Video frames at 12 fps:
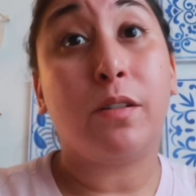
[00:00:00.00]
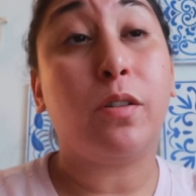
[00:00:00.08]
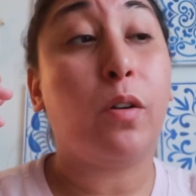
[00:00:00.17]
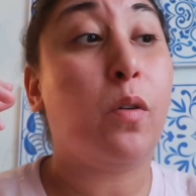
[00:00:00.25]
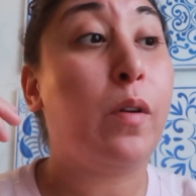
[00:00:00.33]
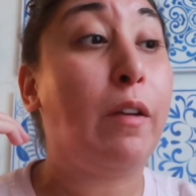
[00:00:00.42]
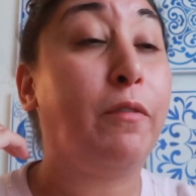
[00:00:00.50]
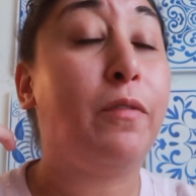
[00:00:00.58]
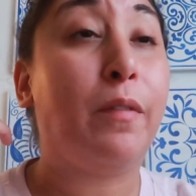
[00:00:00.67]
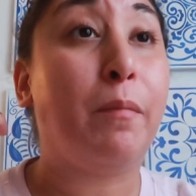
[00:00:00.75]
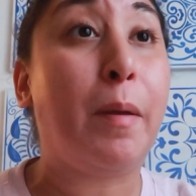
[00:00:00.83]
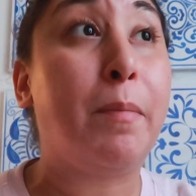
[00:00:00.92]
So
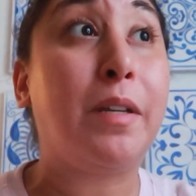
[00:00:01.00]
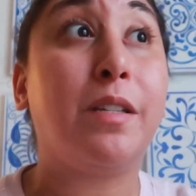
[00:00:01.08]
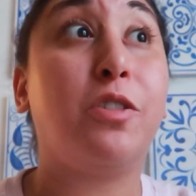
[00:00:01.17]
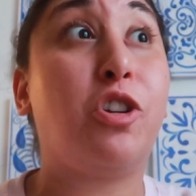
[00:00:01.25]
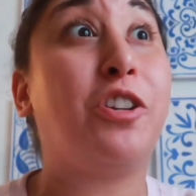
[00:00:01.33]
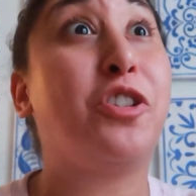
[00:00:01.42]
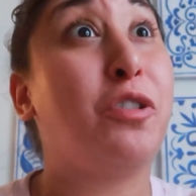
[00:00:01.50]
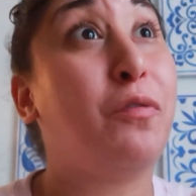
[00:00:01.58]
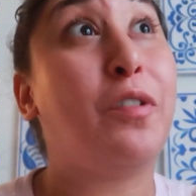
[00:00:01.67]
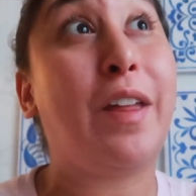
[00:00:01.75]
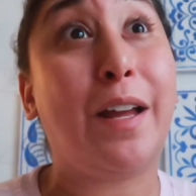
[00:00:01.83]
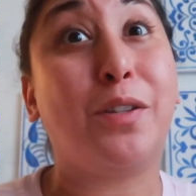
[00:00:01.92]
if my big suggestion
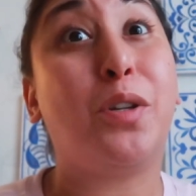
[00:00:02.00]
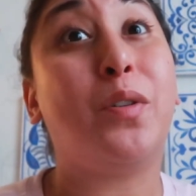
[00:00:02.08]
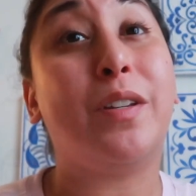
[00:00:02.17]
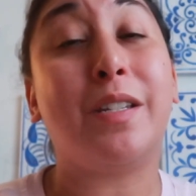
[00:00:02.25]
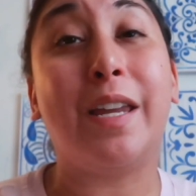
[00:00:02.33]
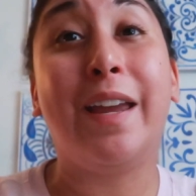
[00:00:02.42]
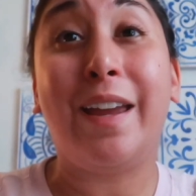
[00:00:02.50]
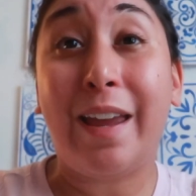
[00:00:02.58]
for that too is,